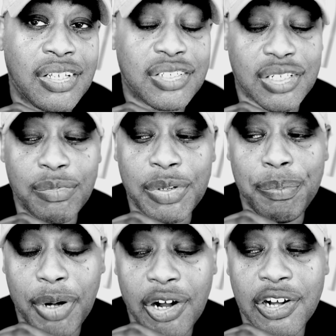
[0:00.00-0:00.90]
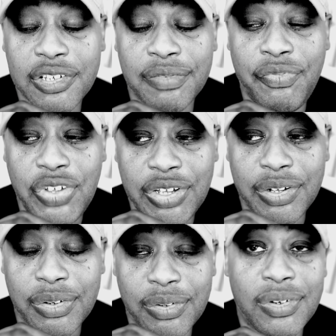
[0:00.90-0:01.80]
someone parked a
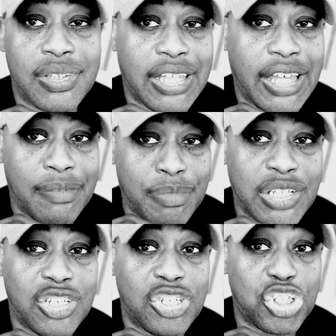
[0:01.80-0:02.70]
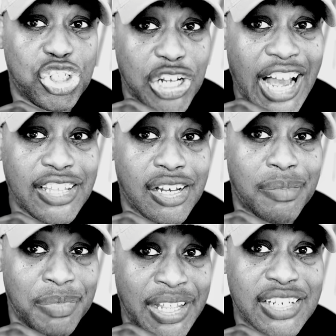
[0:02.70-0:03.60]
vehicle that had been shot
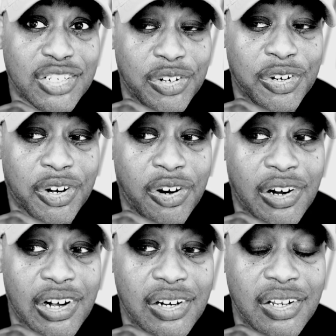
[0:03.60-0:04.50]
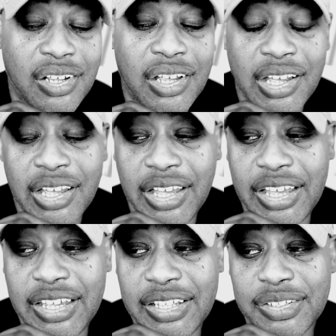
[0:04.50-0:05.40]
up next to her car.
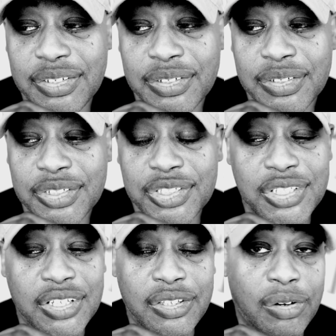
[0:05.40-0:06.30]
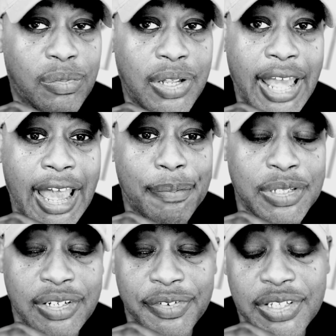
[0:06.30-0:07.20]
And she doesn't know what
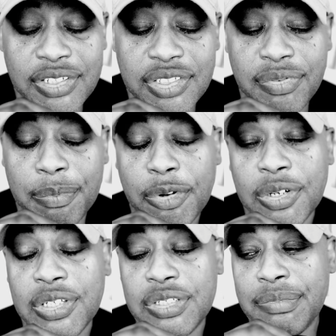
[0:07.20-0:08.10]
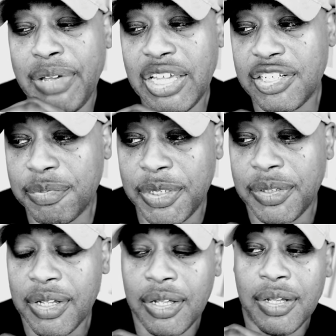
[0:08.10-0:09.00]
happened and everything. She reported it to
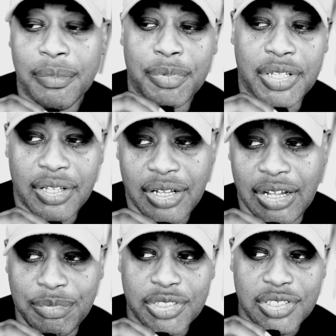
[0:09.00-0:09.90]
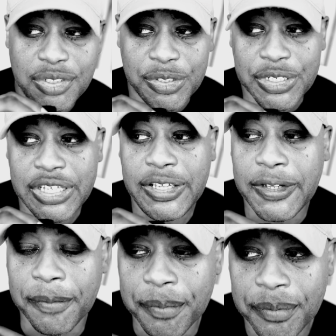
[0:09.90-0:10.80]
management. But I'm just sitting there
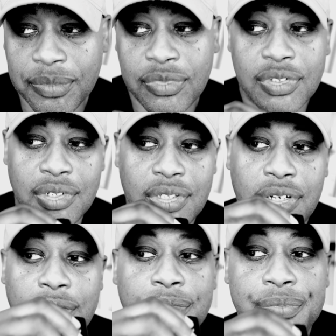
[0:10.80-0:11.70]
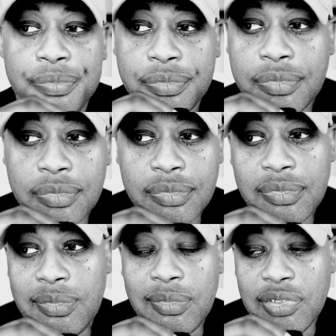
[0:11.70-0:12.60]
thinking, you know,
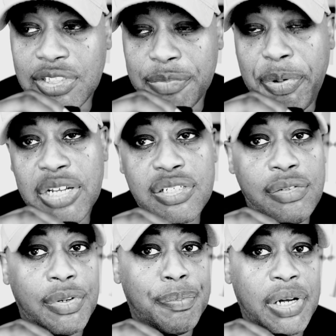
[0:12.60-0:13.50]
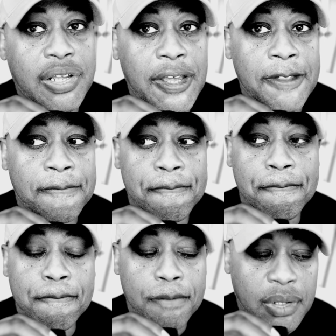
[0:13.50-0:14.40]
especially with Buckhead,
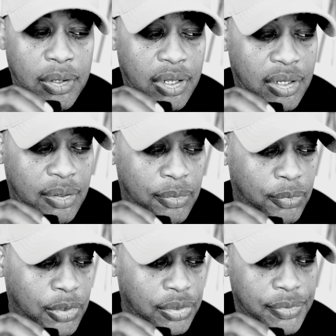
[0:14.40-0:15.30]
uh, one of the